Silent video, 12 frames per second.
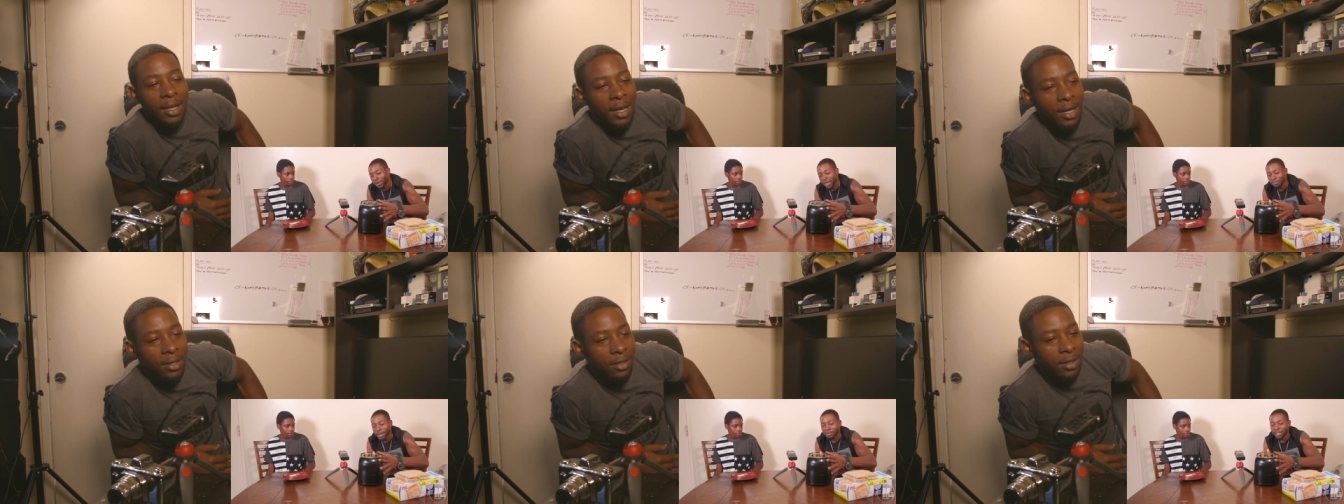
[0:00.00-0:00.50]

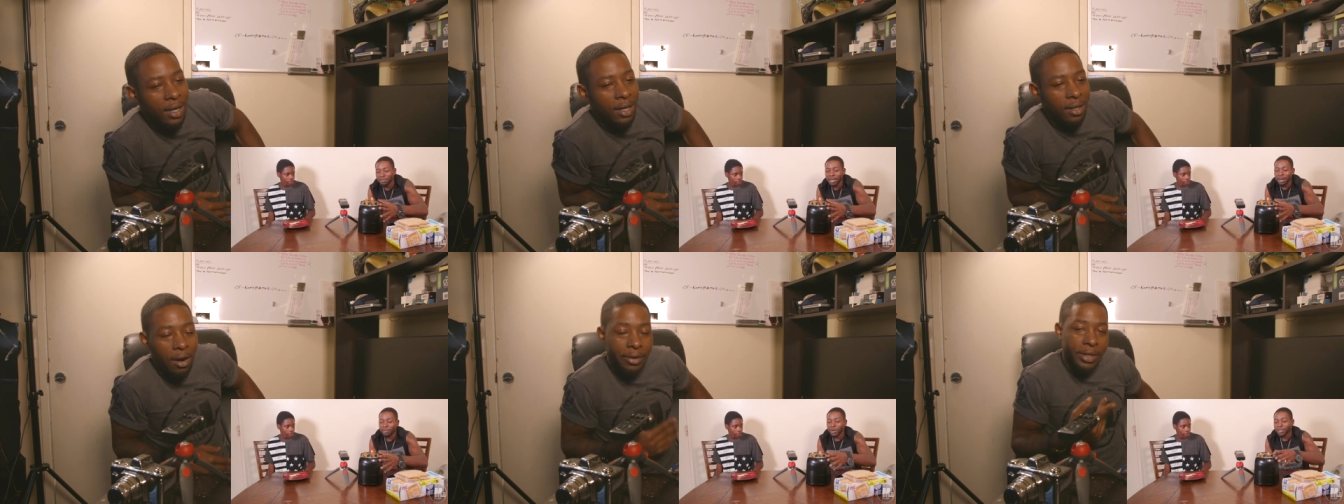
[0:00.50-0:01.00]
Uh,
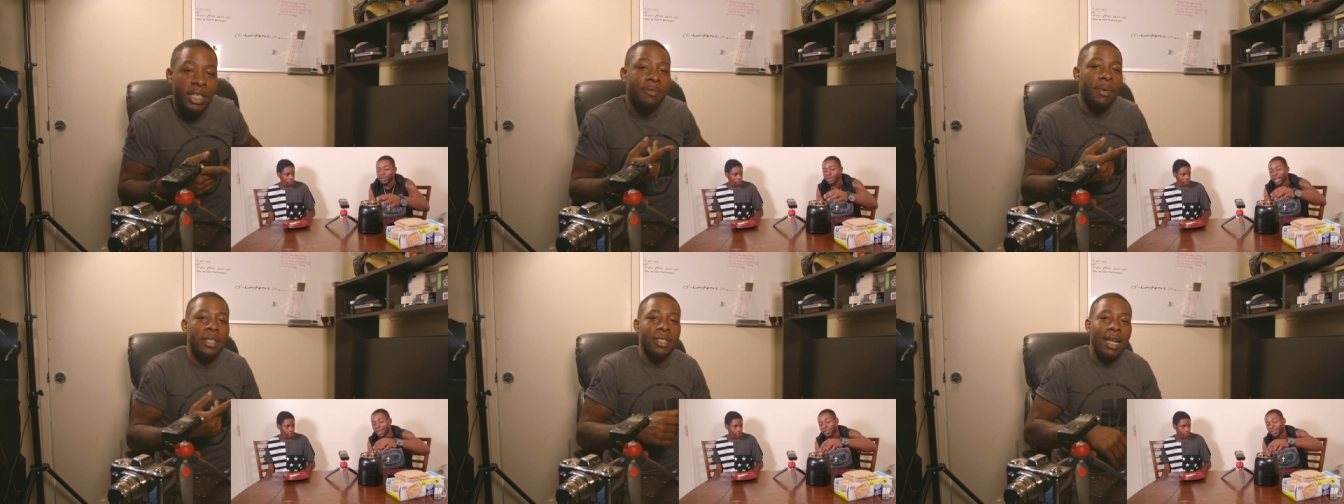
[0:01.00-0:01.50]
uh, or this
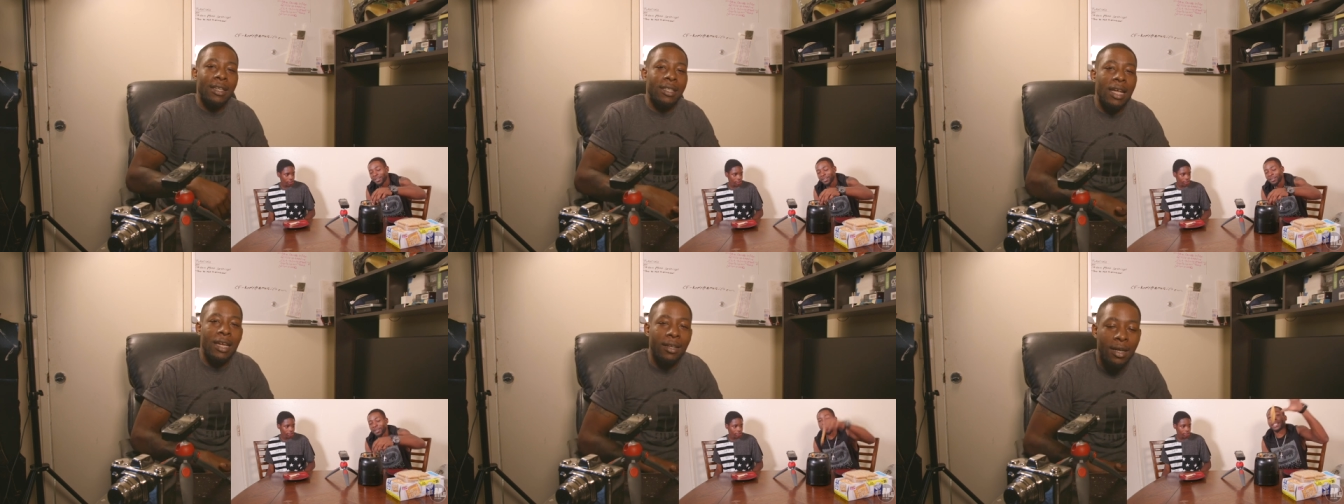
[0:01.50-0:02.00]
month, should I
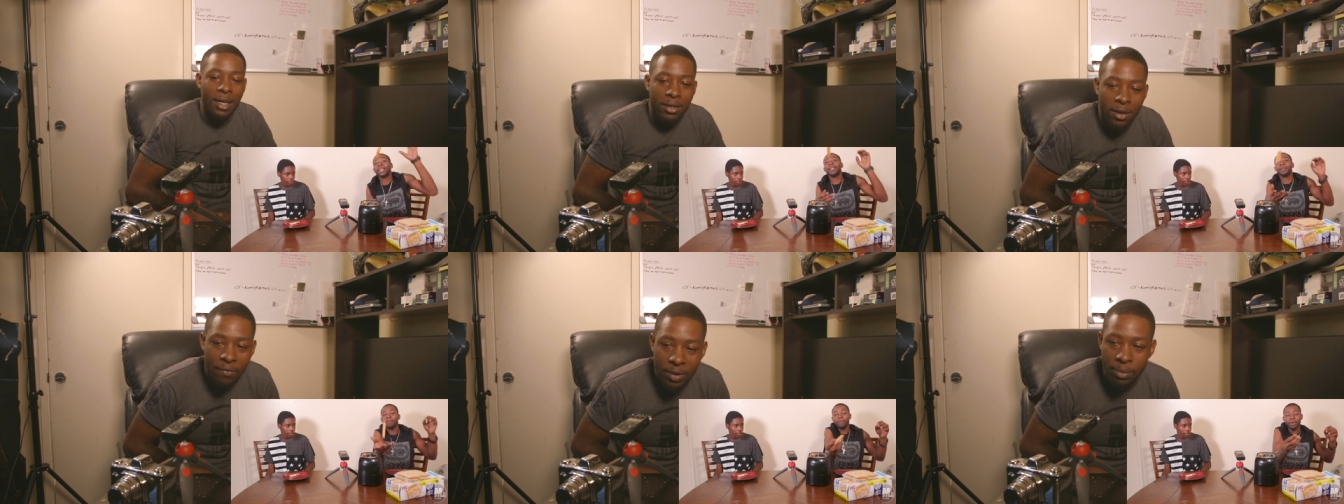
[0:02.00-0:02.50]
say, uh,
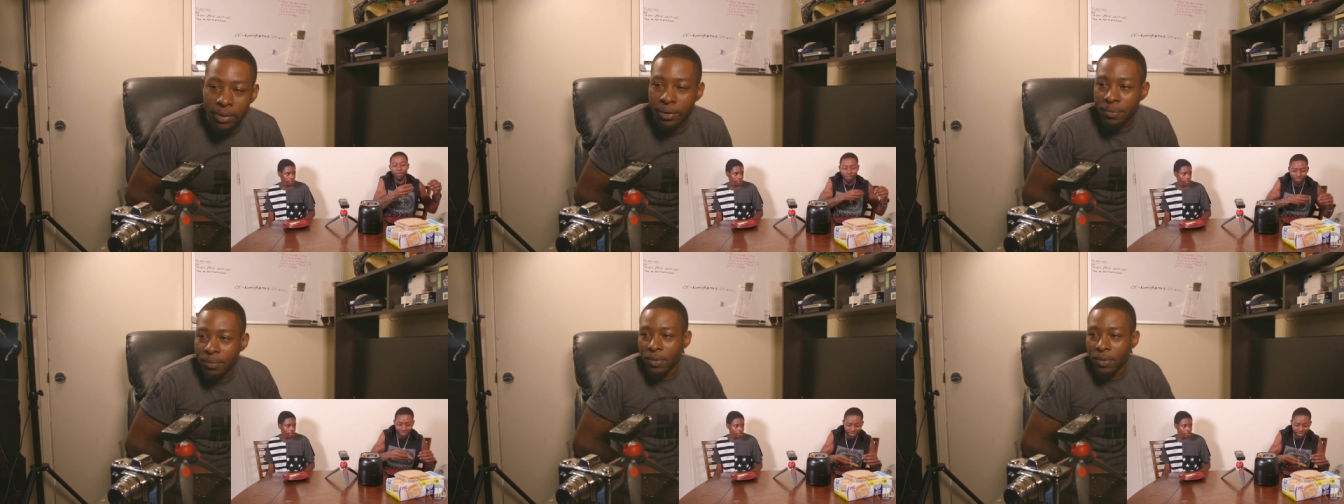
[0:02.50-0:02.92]
November.